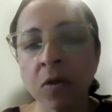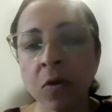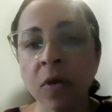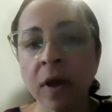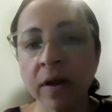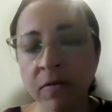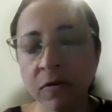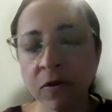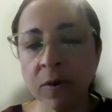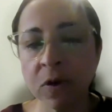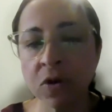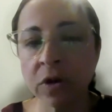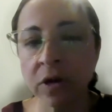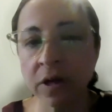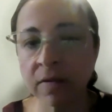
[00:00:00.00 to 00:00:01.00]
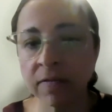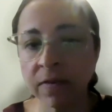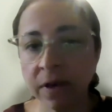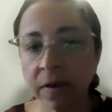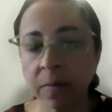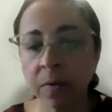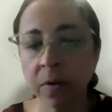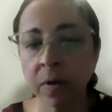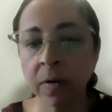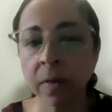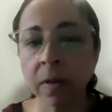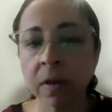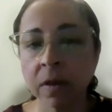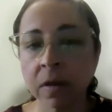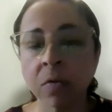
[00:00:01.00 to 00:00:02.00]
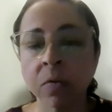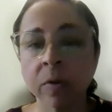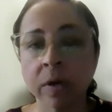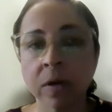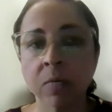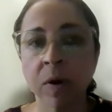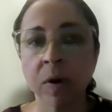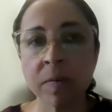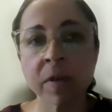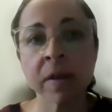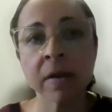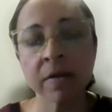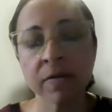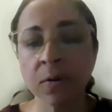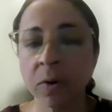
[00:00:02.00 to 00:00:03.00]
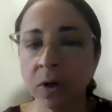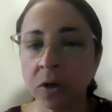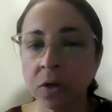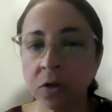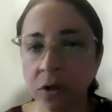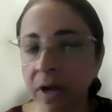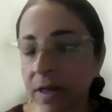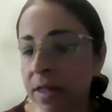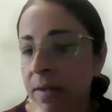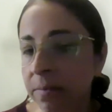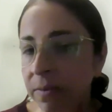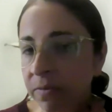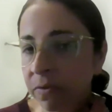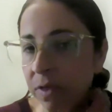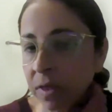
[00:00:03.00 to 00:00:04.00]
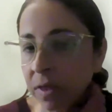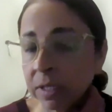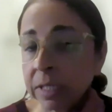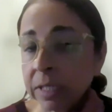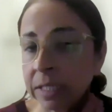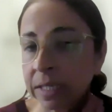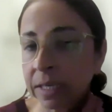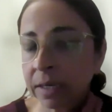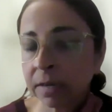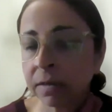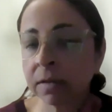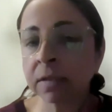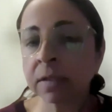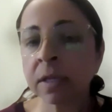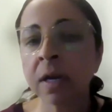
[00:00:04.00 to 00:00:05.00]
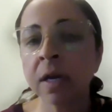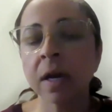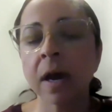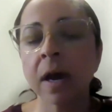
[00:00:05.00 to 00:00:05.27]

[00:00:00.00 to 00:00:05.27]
So that information is available on the Equated website if you want to look at some of the details.